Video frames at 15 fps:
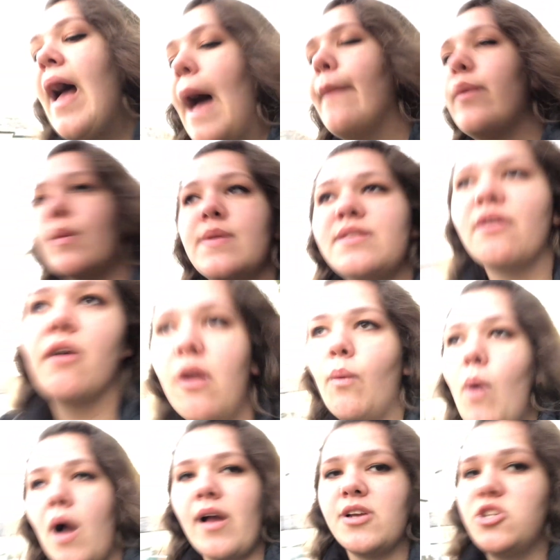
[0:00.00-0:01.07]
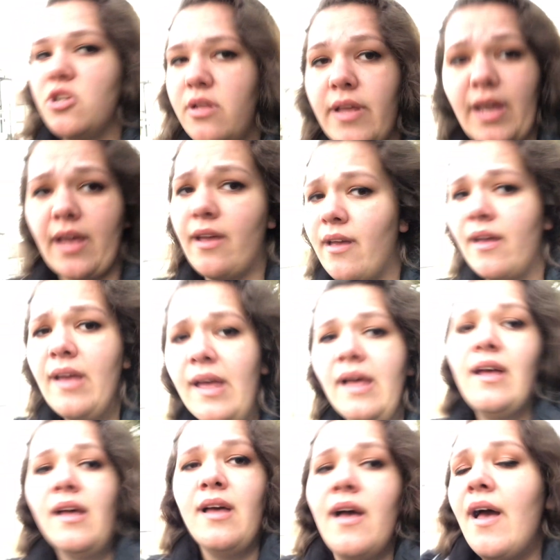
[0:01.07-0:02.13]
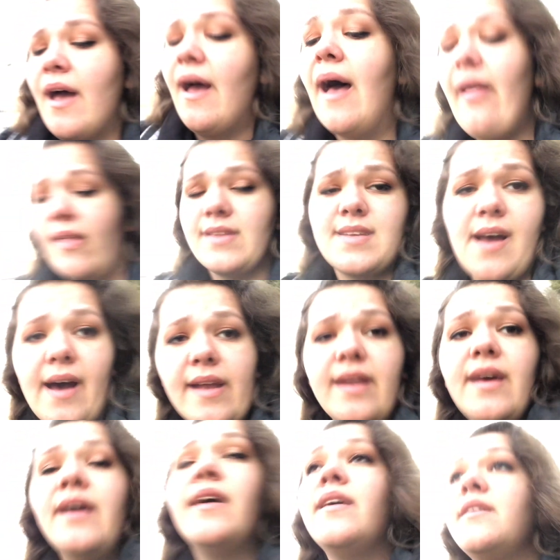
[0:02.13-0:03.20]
I mean, we're still gonna walk like hella ton.